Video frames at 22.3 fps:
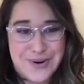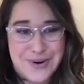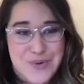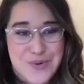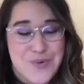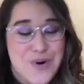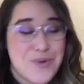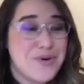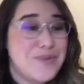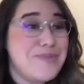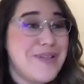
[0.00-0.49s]
And
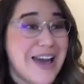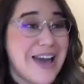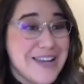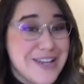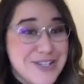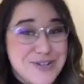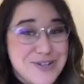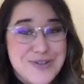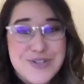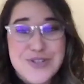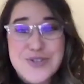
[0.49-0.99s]
what we plan to
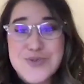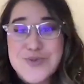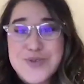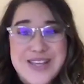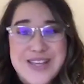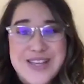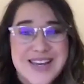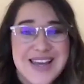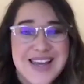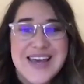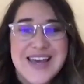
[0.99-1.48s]
do is just
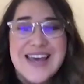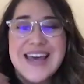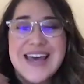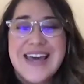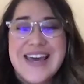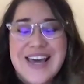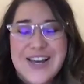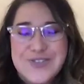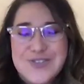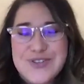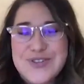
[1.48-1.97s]
really
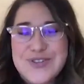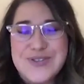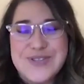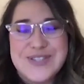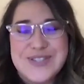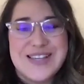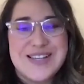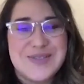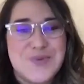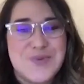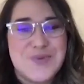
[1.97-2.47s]
introduce
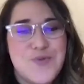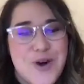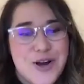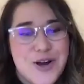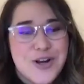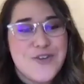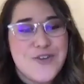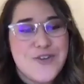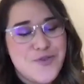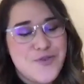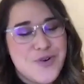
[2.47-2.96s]
these
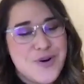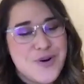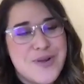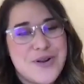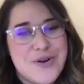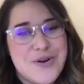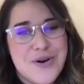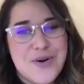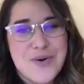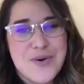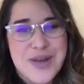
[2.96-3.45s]
wonderful
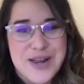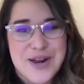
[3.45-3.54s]
women who are